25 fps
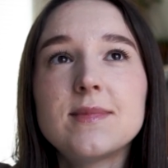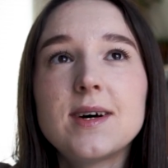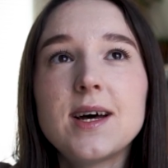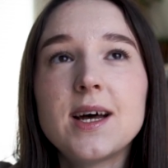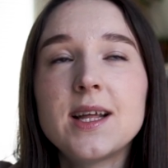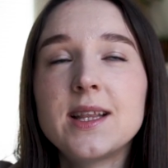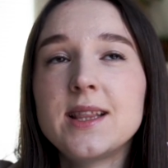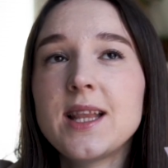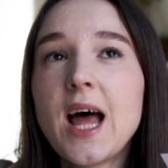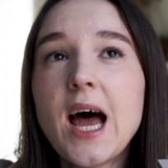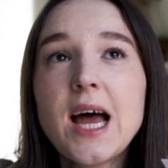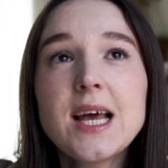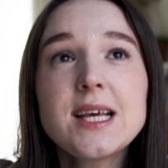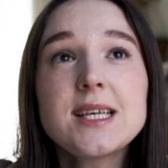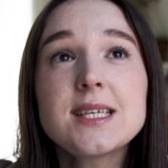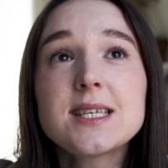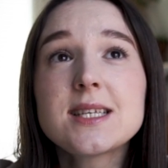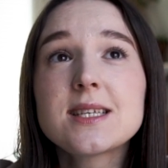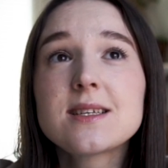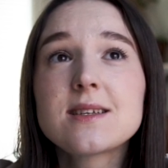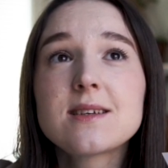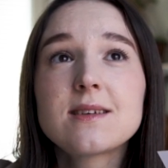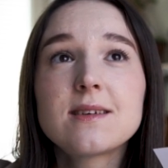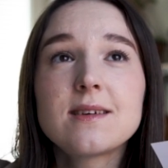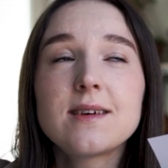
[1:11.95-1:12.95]
a
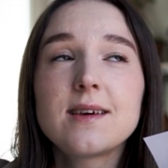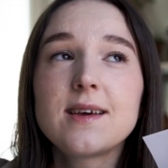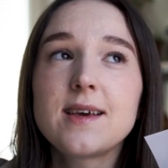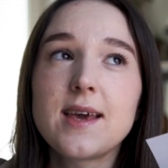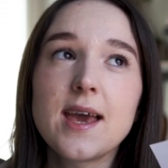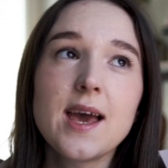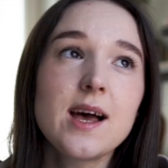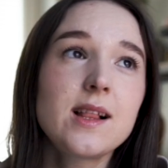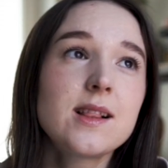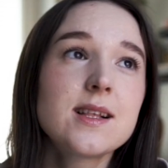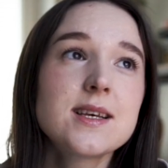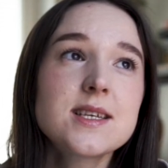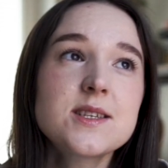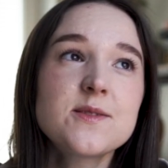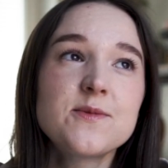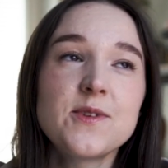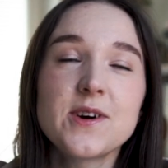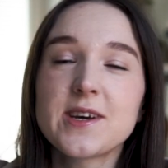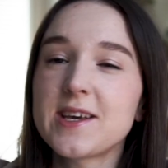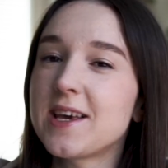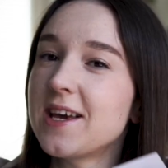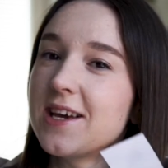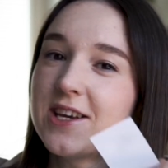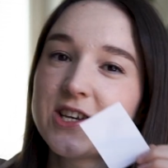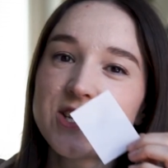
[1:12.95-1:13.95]
nice, careless
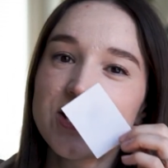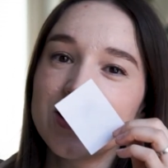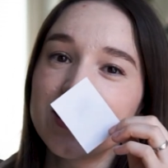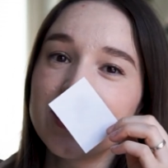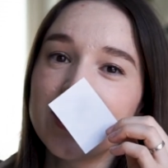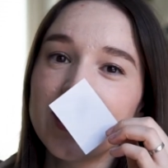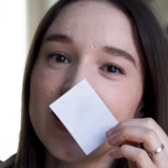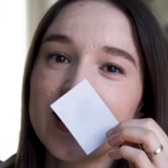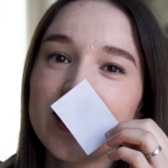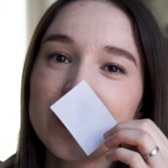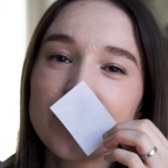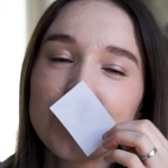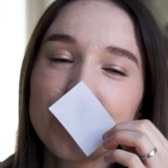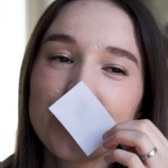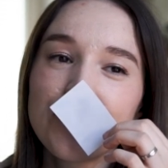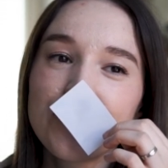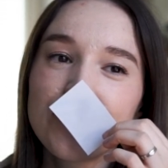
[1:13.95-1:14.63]
vacation day.